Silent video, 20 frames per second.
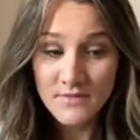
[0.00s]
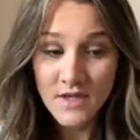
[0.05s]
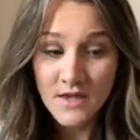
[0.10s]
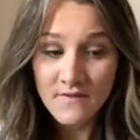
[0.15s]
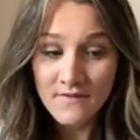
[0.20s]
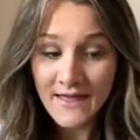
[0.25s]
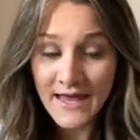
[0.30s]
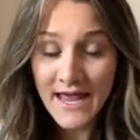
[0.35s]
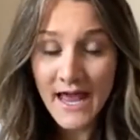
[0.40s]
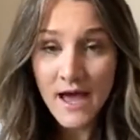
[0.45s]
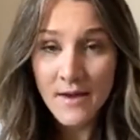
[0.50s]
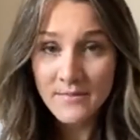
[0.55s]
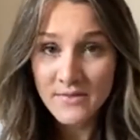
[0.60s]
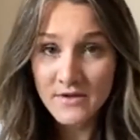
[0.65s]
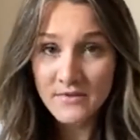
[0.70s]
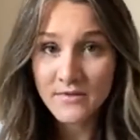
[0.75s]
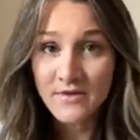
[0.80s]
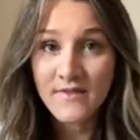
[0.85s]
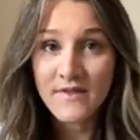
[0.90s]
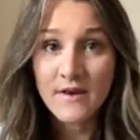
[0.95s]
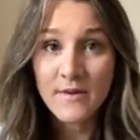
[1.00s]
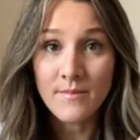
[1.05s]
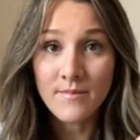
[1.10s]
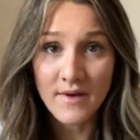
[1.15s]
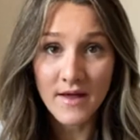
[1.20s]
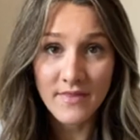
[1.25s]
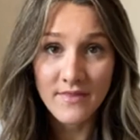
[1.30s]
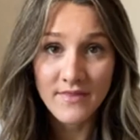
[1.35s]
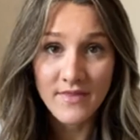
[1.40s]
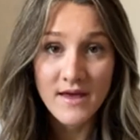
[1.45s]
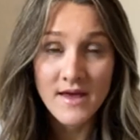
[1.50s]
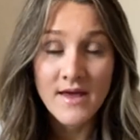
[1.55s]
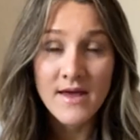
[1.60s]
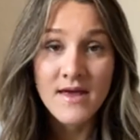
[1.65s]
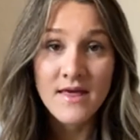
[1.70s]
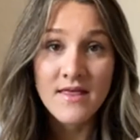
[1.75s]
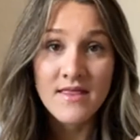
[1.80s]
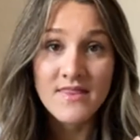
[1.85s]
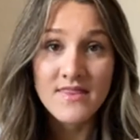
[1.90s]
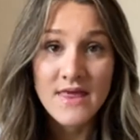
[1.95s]
That happened within a month.
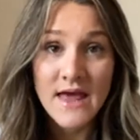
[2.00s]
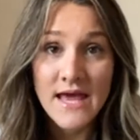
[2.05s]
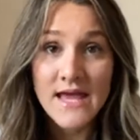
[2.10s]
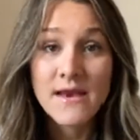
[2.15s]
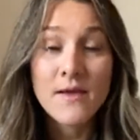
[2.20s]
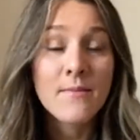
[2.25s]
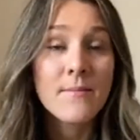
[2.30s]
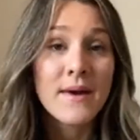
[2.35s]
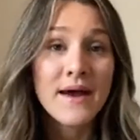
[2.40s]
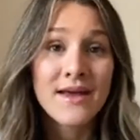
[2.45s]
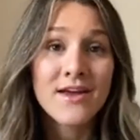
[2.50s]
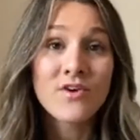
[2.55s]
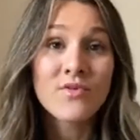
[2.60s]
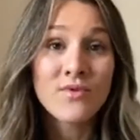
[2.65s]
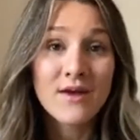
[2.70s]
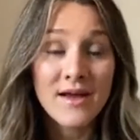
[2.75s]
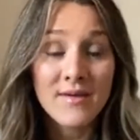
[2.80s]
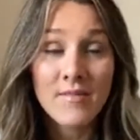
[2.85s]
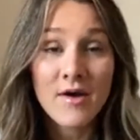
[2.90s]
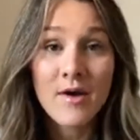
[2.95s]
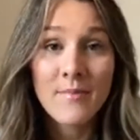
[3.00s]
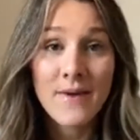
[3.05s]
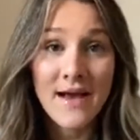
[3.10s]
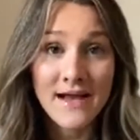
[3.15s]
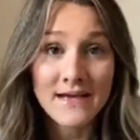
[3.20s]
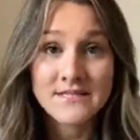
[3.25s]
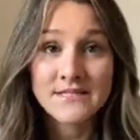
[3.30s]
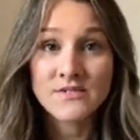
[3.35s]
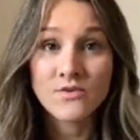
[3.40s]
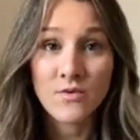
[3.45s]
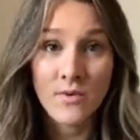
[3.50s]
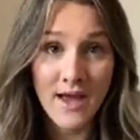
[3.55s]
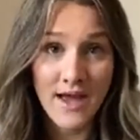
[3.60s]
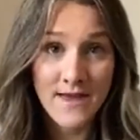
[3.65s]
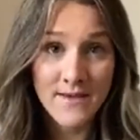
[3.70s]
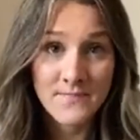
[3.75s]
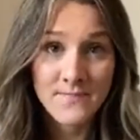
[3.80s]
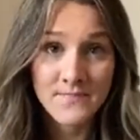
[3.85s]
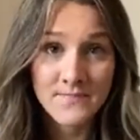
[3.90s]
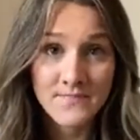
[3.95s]
Then my grandma passed away.